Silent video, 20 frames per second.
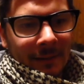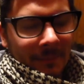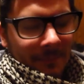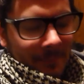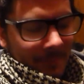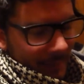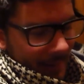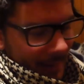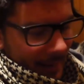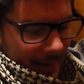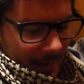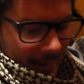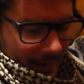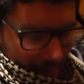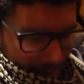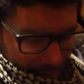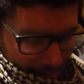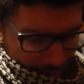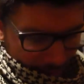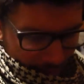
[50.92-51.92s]
But hey,
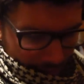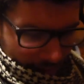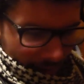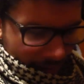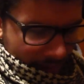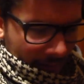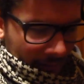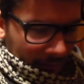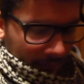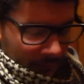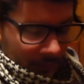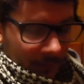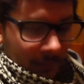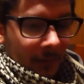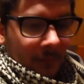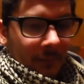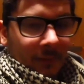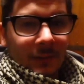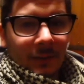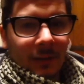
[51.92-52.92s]
we still
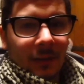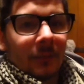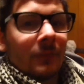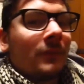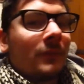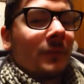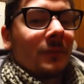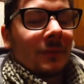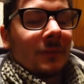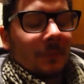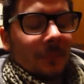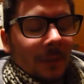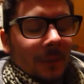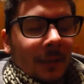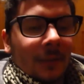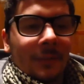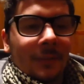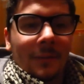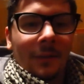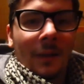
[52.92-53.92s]
have a solid 15
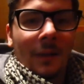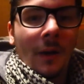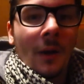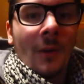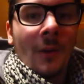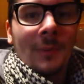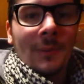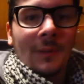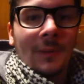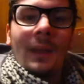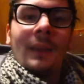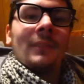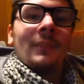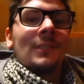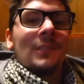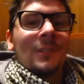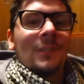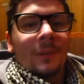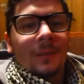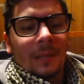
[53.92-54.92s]
minutes, so I hope you guys
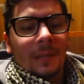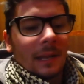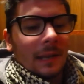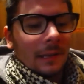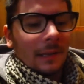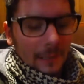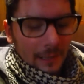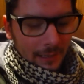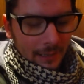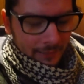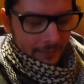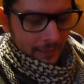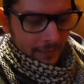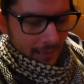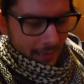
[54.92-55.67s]
enjoy that a lot.